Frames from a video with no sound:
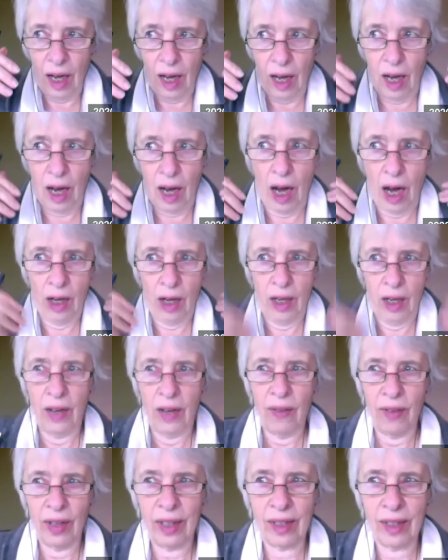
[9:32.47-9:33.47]
a
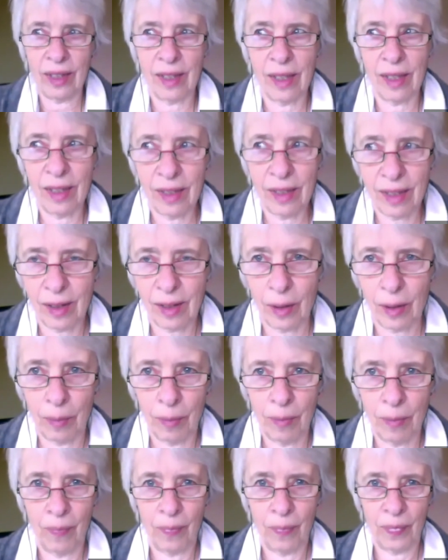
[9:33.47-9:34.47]
living
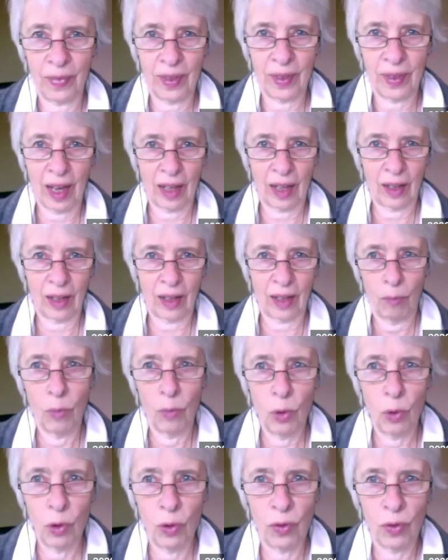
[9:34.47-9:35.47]
system that
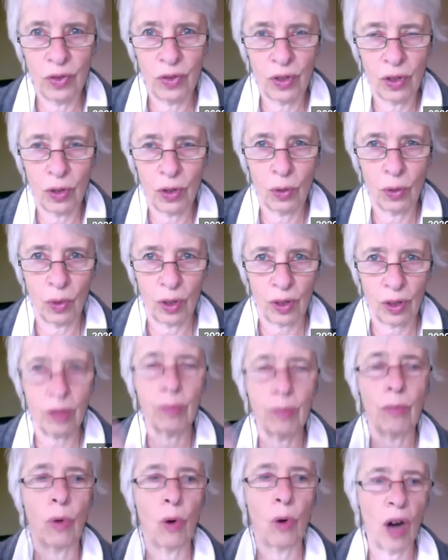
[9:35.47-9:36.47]
moves towards
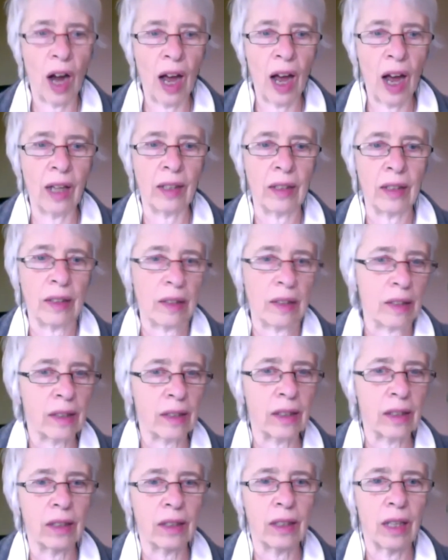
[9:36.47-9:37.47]
more health
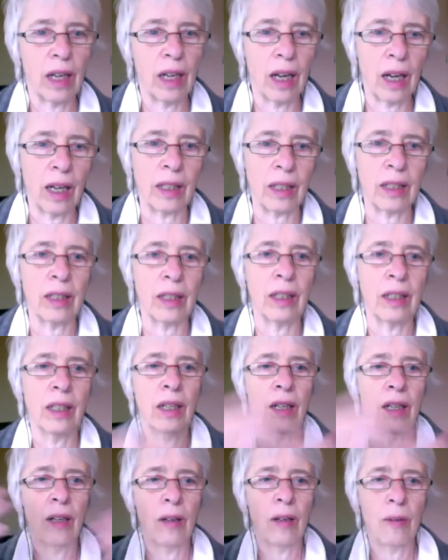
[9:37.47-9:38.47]
and
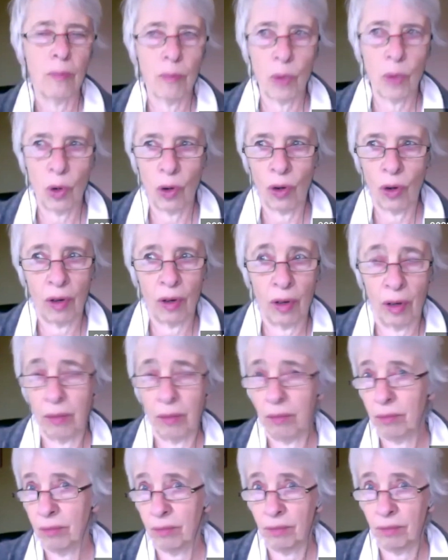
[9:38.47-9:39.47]
more
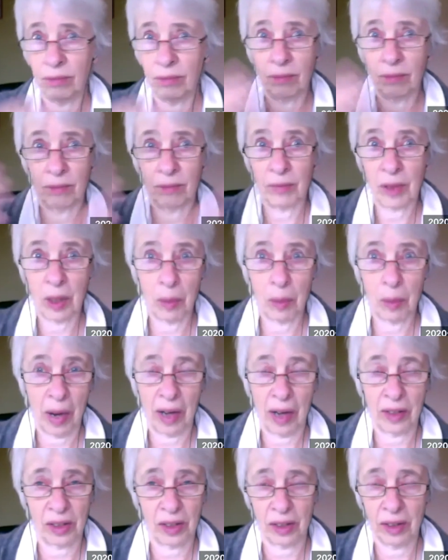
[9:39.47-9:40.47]

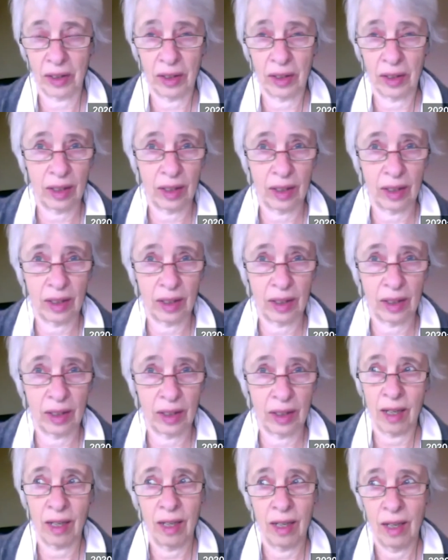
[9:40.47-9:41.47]
compassion
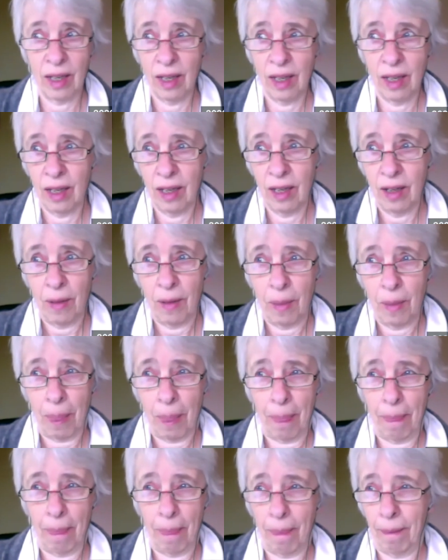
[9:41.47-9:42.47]
and
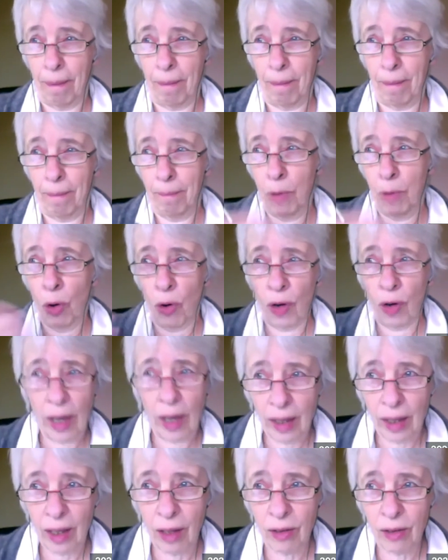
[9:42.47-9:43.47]
more
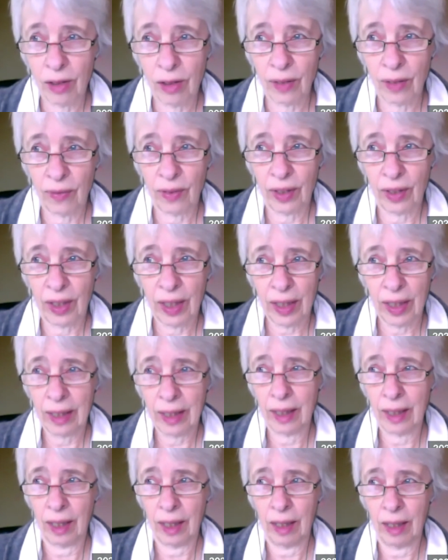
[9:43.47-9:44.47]

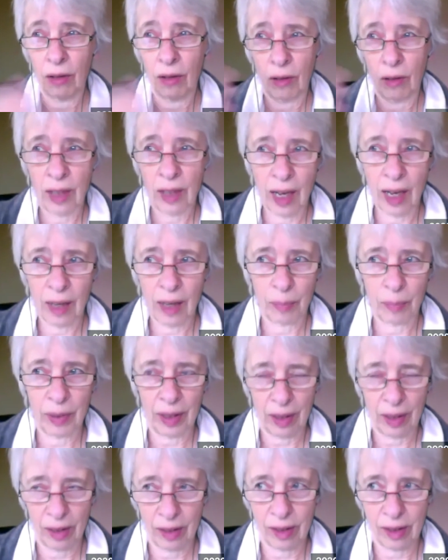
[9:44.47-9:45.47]
inclusivity and all that?
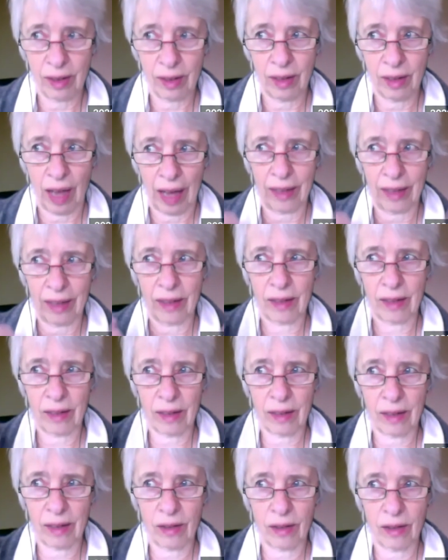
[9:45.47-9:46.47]
Because
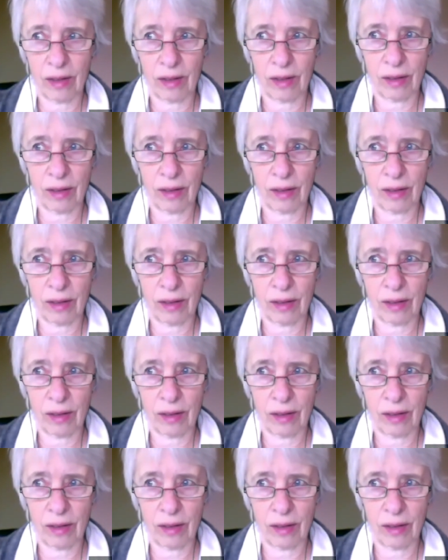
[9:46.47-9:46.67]
that's,